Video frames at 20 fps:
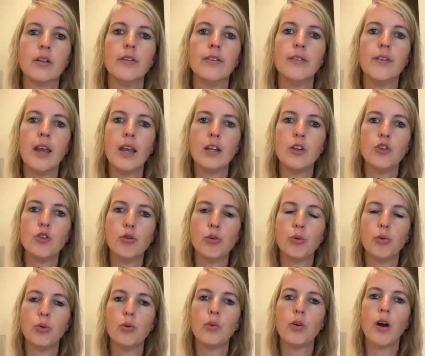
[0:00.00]
they
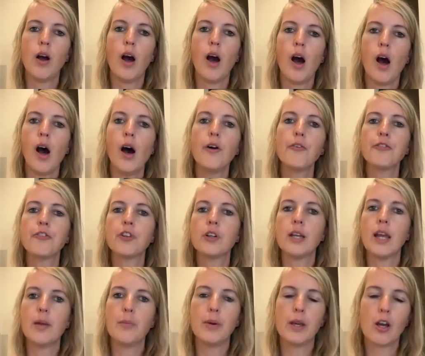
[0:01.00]
do after
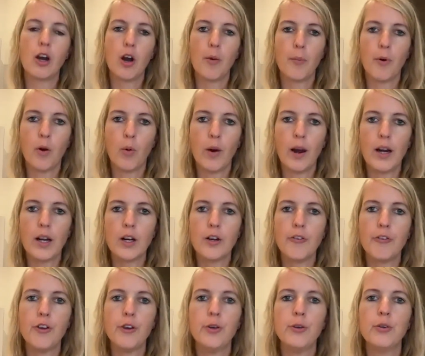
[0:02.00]
they become aware
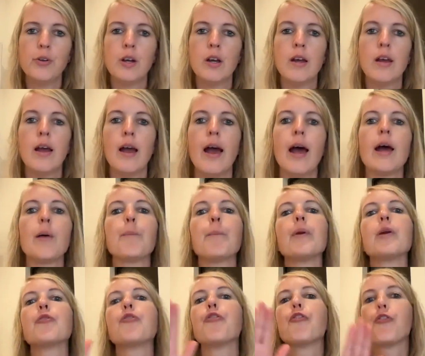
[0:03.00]
of you and
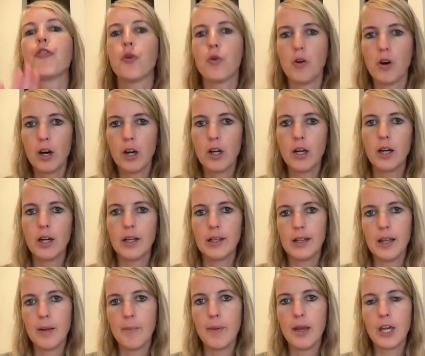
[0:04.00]
before
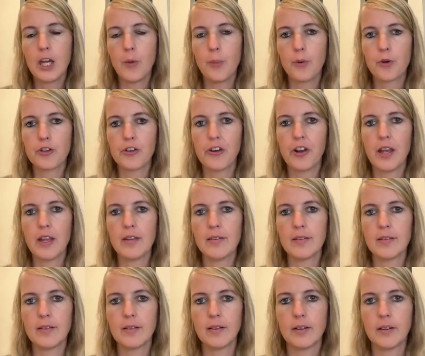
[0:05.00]
they make a
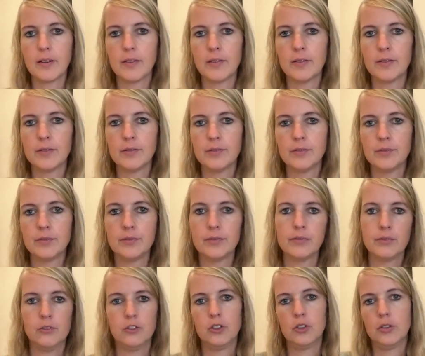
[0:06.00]
purchase.
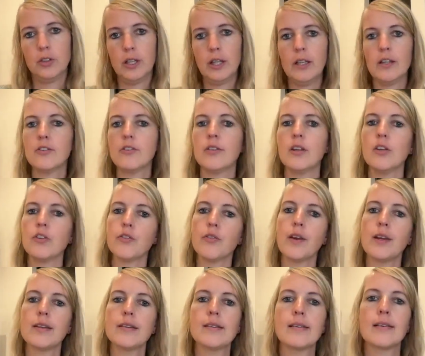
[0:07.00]
So that is this phase.